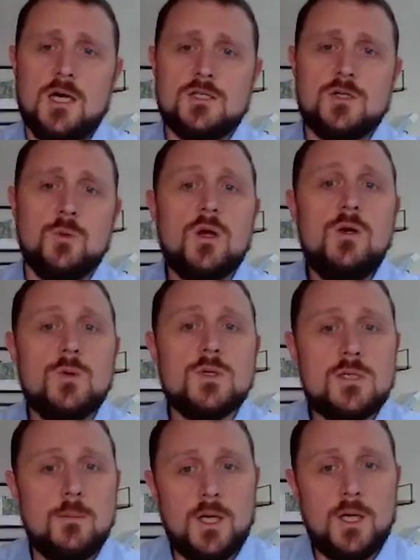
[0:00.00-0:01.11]
So working with
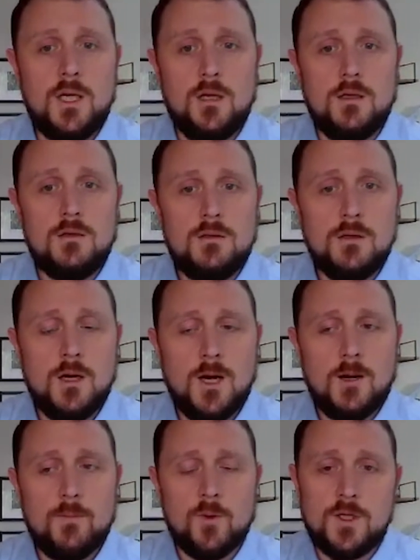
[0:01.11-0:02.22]
somebody
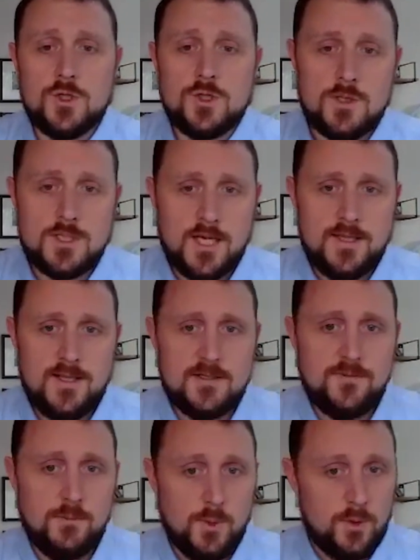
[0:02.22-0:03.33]
on the insurance side that is
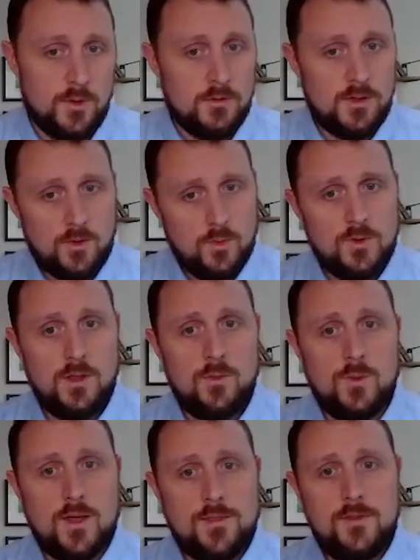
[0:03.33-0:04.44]
familiar not only
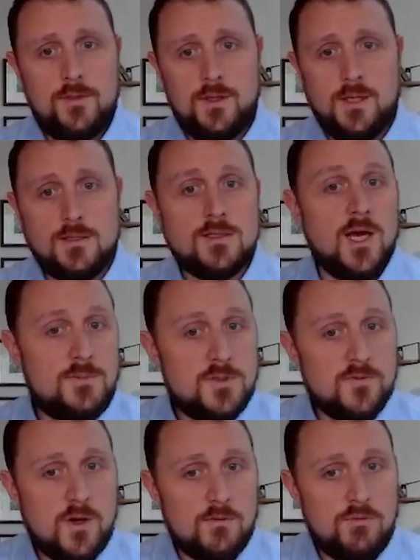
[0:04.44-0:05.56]
with the types
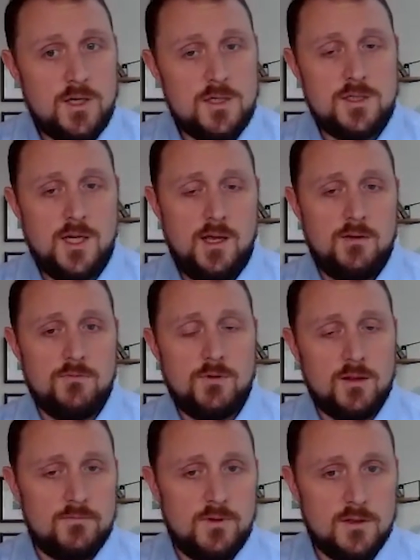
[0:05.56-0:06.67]
of coverage and
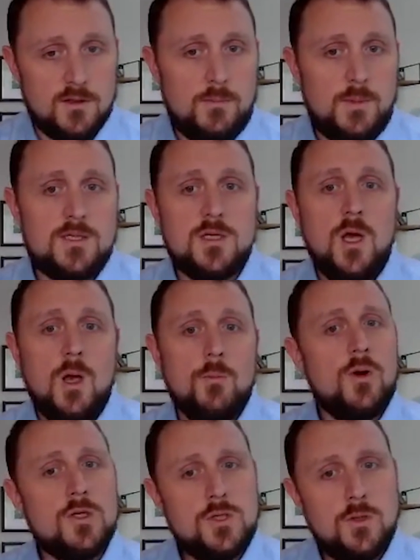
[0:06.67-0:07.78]
relevant limits,
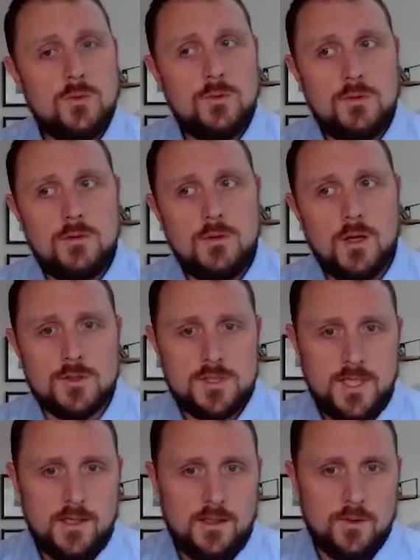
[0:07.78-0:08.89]
but also
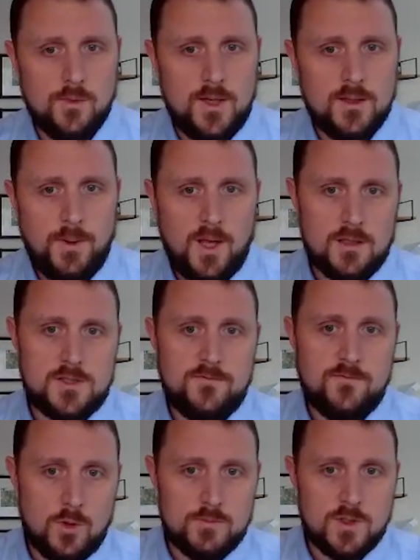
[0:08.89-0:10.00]
understanding the way the policy
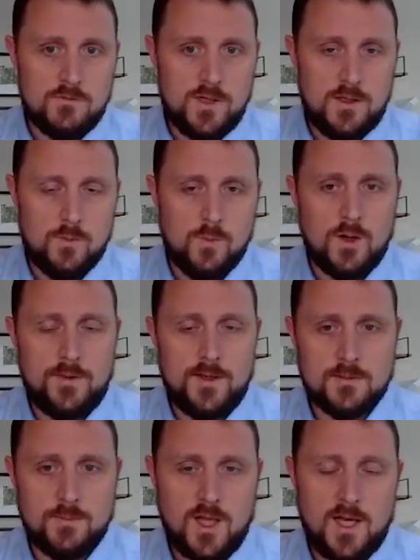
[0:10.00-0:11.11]
forms are written, where things
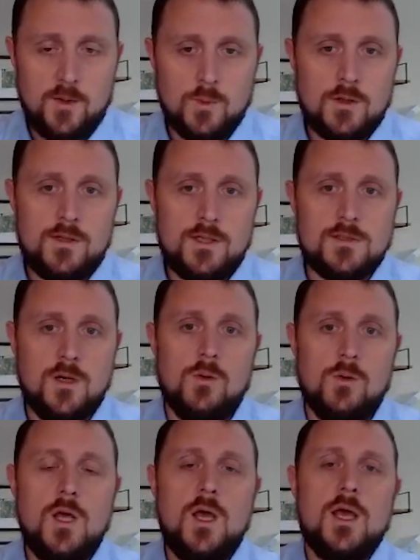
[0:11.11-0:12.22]
apply and where things don't,
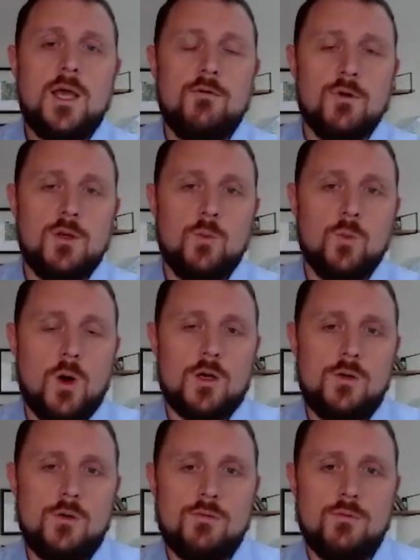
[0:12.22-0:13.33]
can really walk
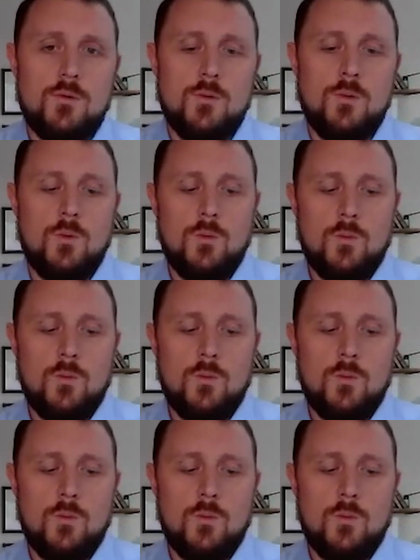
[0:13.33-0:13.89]
you through